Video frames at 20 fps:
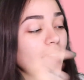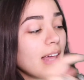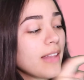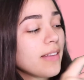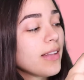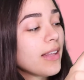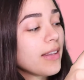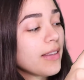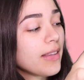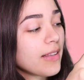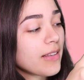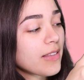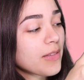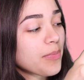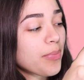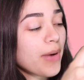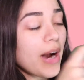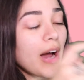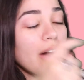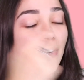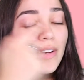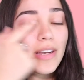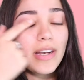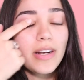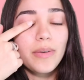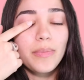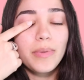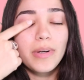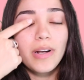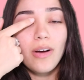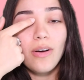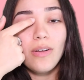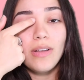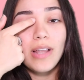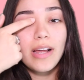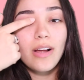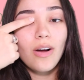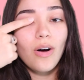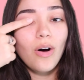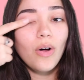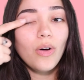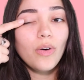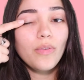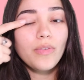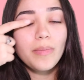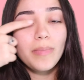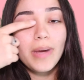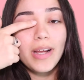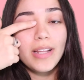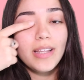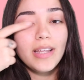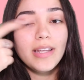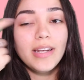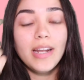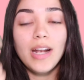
and then this brown here would go like all over my lid.